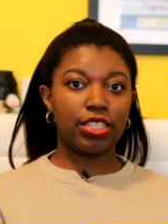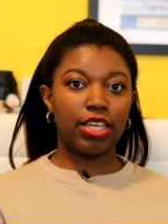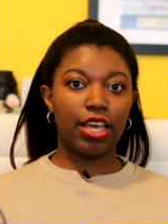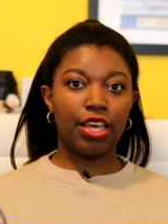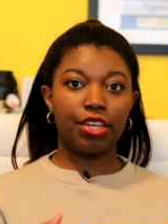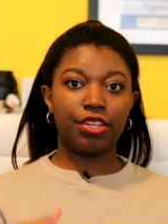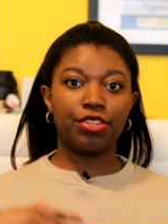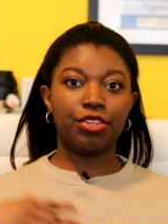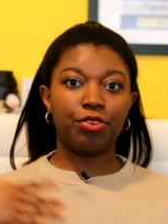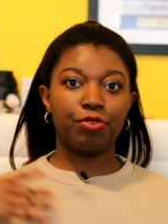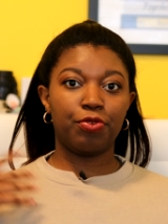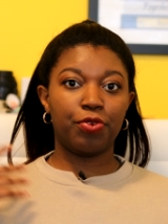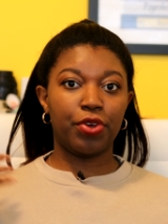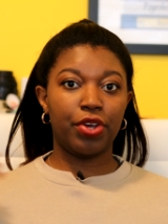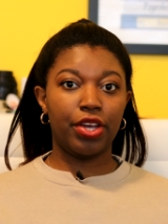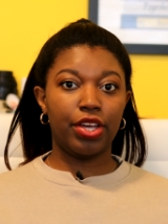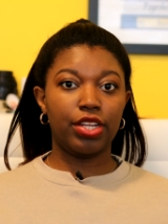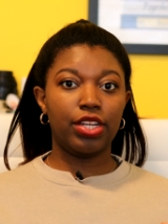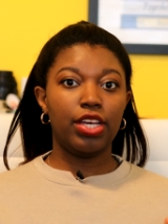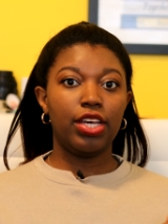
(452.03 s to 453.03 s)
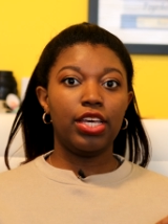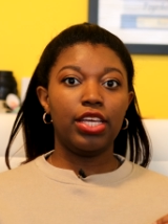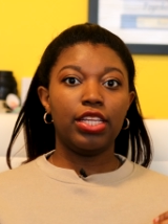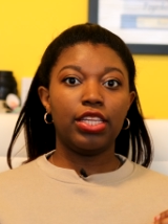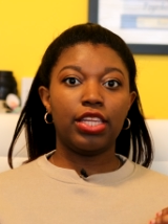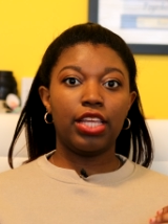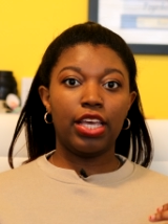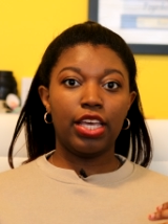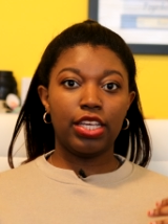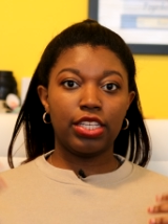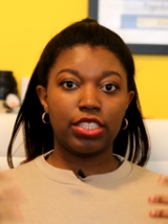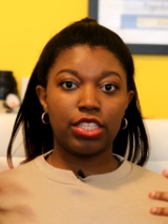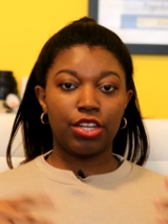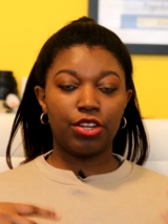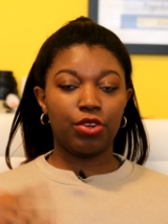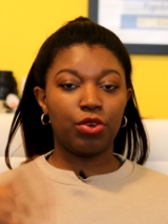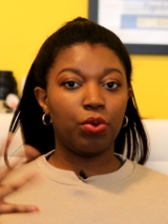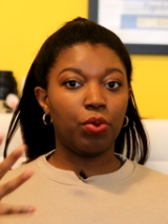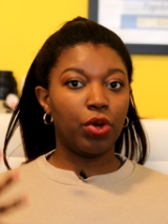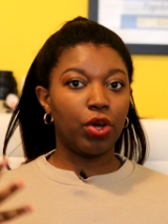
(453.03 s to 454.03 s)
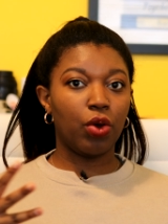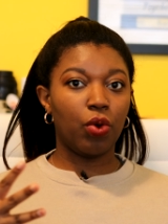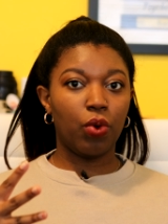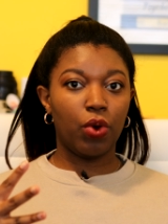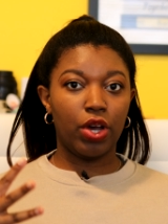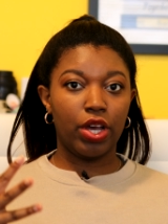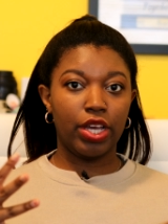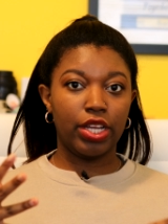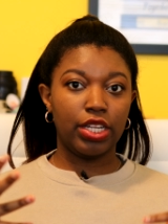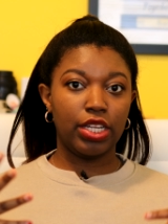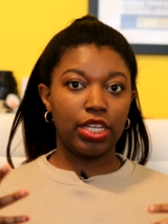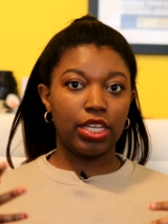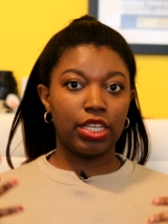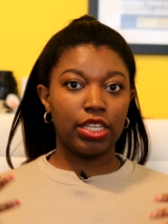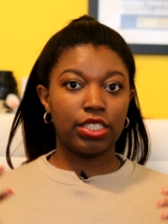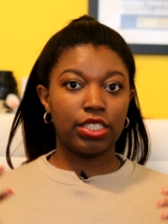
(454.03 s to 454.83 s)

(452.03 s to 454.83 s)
take different things that are going on